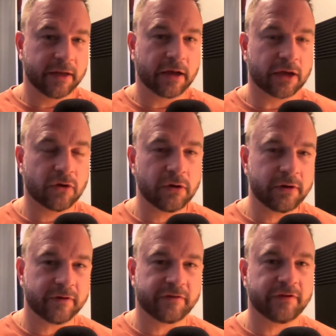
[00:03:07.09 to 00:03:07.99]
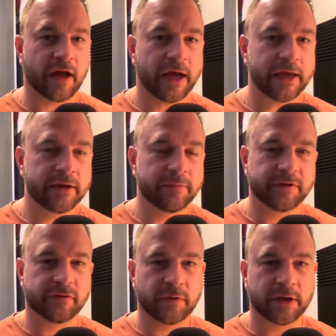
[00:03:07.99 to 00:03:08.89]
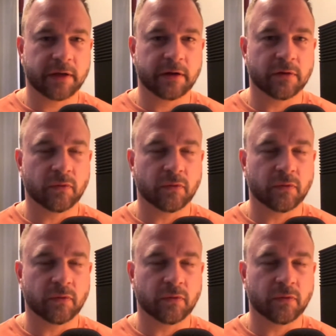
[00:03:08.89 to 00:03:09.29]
I couldn't decide between